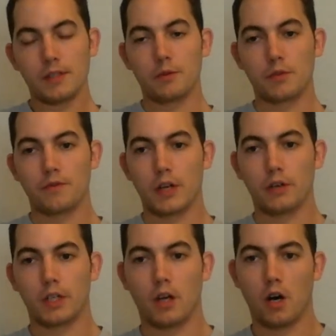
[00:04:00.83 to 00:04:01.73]
it was
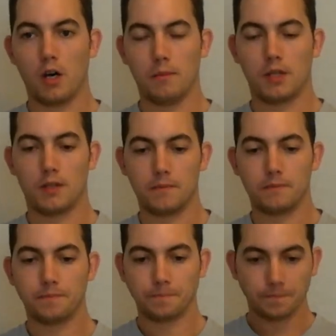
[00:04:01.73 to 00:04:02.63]
very common
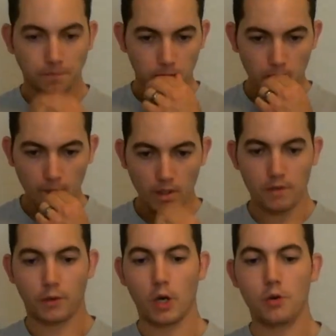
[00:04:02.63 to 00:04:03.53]

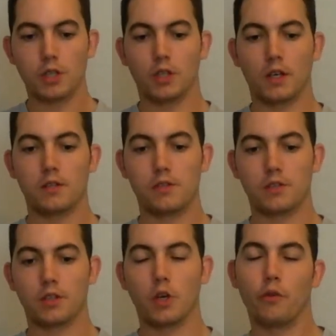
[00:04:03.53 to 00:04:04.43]
for ocean liners
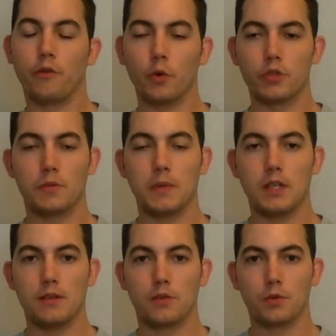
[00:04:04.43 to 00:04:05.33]
to go full
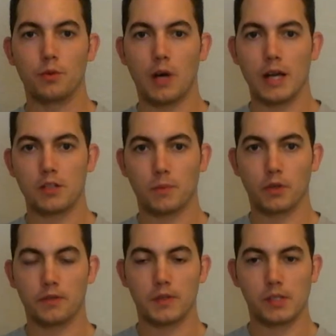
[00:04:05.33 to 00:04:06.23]
speed through
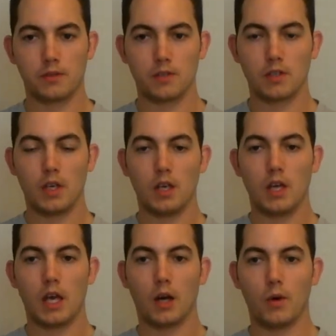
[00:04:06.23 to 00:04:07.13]
iceberg fields.
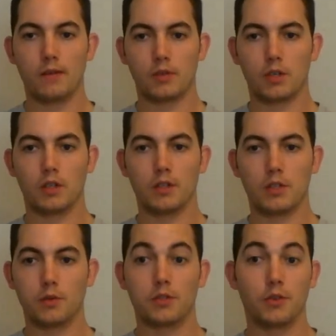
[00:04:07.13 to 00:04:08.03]
However,
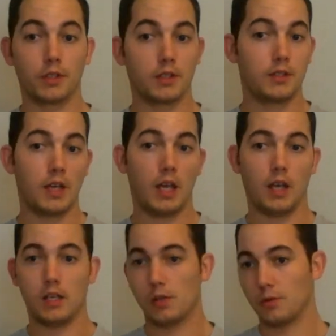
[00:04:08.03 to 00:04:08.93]
this was during the day.
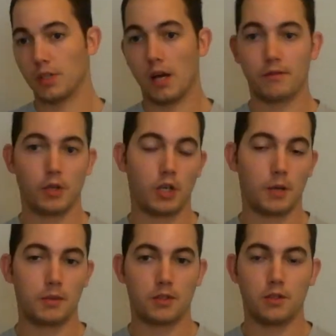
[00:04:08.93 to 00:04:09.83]
It was not very
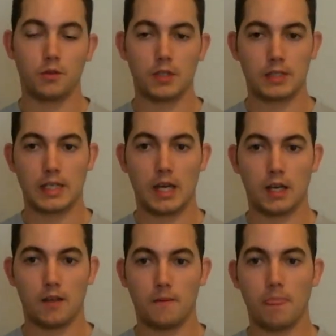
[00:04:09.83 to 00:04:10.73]
common to do this at
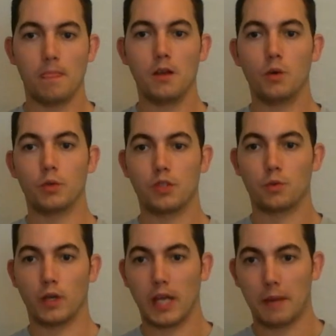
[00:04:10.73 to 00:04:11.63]
night, which is
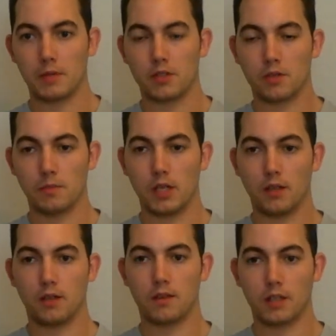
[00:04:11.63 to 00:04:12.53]
what Captain
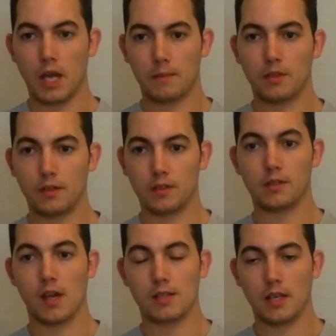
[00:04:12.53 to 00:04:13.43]
Smith, the captain of the
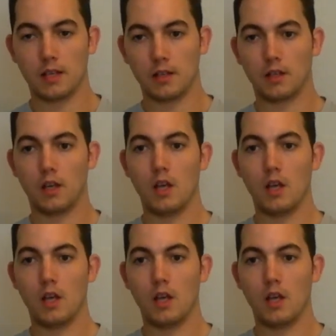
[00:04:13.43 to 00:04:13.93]
Titanic,